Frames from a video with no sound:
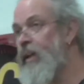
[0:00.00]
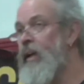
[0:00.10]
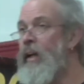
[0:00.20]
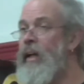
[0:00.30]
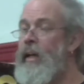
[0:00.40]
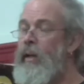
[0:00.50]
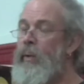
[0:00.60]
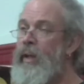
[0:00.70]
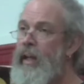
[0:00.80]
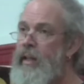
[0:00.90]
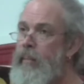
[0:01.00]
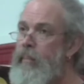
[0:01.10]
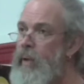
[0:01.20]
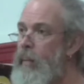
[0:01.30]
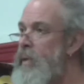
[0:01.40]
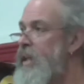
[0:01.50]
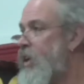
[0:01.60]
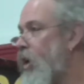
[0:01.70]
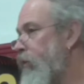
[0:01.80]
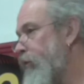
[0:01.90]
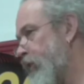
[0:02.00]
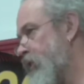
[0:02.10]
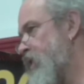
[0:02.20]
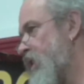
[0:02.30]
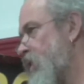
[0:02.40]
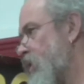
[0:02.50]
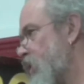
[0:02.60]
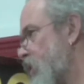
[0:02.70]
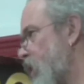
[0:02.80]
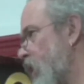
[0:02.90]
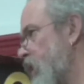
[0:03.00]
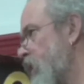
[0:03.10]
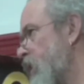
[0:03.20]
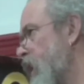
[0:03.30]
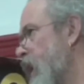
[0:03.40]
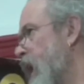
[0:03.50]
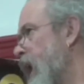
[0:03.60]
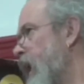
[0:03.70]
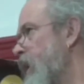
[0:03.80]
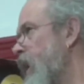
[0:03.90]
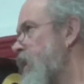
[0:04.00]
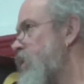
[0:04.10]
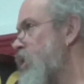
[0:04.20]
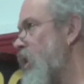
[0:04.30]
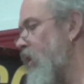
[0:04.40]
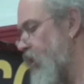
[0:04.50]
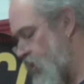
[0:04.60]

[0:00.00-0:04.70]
a, we had a, a mini conference in UC Scotland uh, last year